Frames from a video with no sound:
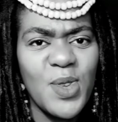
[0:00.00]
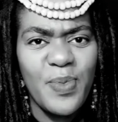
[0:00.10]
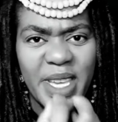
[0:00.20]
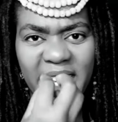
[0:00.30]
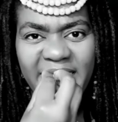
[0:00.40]

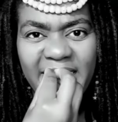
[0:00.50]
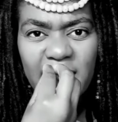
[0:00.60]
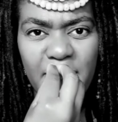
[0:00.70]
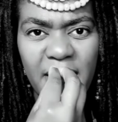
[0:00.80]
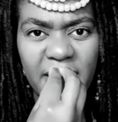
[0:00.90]
be getting
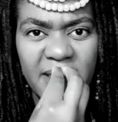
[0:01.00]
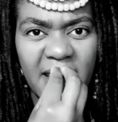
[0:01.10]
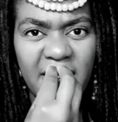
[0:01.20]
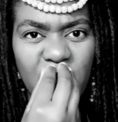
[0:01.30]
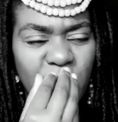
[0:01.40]
smells,
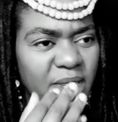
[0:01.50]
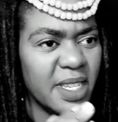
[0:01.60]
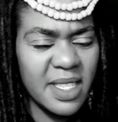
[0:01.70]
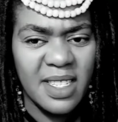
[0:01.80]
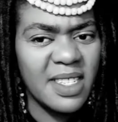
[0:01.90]
like you will
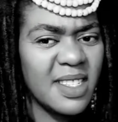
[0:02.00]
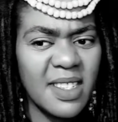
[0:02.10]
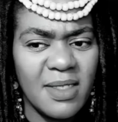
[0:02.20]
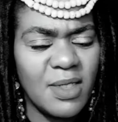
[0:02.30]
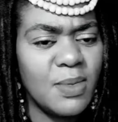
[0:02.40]

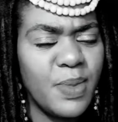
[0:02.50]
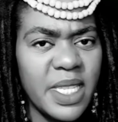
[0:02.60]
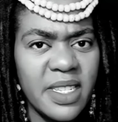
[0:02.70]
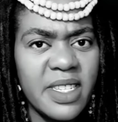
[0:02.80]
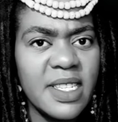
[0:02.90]
just be
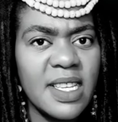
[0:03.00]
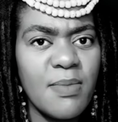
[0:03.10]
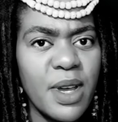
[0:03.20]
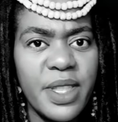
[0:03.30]
sitting somewhere,